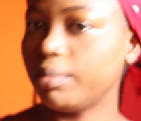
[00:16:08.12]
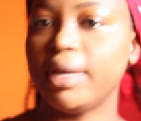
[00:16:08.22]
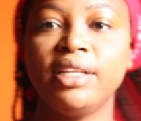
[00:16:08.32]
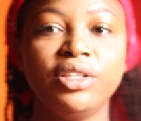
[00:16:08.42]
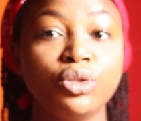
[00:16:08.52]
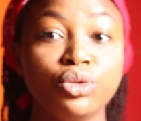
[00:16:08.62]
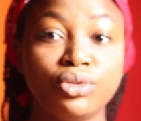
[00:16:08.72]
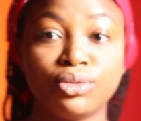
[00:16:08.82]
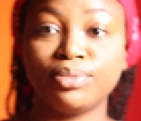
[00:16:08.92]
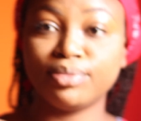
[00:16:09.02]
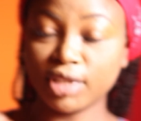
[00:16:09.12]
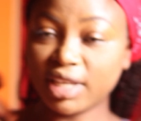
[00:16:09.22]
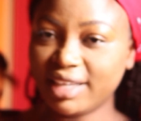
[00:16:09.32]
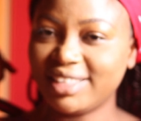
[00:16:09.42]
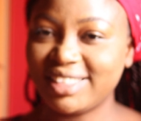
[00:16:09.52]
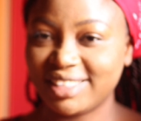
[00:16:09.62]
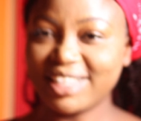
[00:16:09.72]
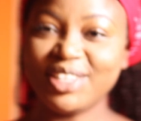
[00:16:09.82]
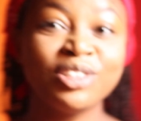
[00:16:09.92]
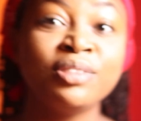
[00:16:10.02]
My nude. Okay, this is
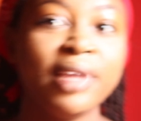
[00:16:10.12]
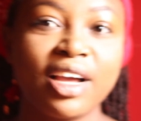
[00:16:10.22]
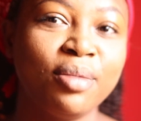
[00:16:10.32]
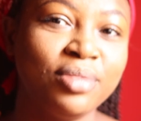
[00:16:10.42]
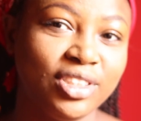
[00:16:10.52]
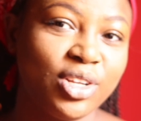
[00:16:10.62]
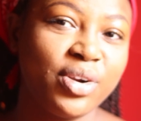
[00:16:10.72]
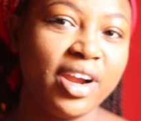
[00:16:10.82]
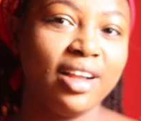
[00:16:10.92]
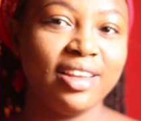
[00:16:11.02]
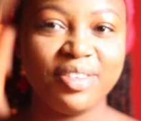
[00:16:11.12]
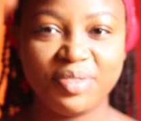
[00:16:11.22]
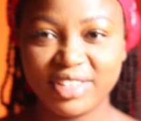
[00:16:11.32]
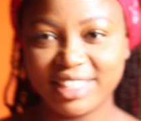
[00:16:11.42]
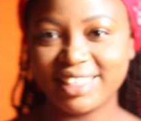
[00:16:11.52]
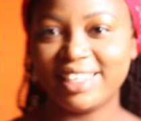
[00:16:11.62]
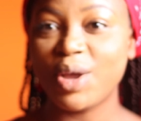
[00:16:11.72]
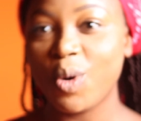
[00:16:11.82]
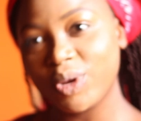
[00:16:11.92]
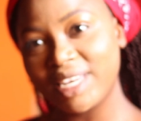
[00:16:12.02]
a nude makeup tutorial. If you didn't
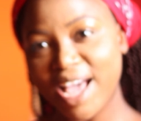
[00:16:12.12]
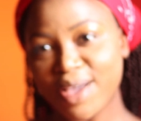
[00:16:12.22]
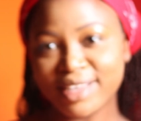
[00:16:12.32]
know, now